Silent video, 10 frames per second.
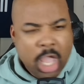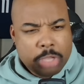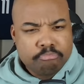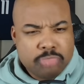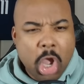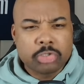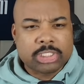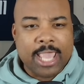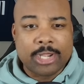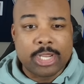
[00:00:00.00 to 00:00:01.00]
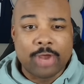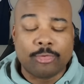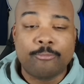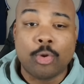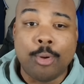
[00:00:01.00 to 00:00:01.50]
No slander here for,
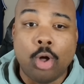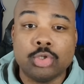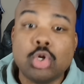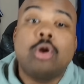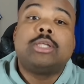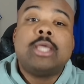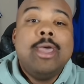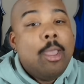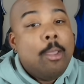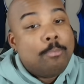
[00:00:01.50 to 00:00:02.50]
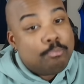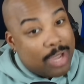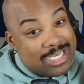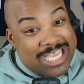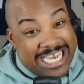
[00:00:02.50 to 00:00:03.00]
for Paul George
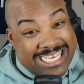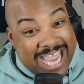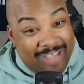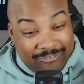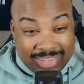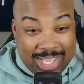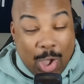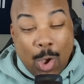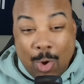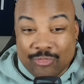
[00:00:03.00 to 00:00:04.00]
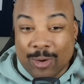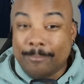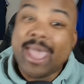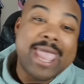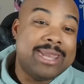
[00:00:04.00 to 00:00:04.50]
but you definitely
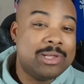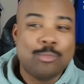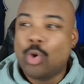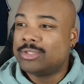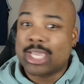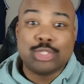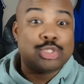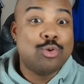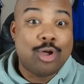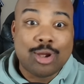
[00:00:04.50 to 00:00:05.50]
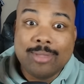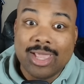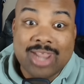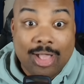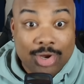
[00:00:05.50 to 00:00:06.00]
overpaid him. What was like a $200 million
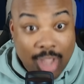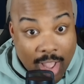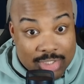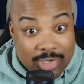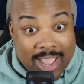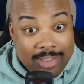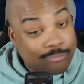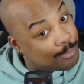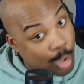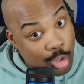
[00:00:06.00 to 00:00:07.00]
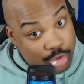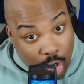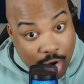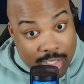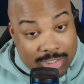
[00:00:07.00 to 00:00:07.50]
contract for Paul
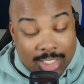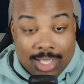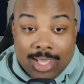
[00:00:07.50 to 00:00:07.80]
George?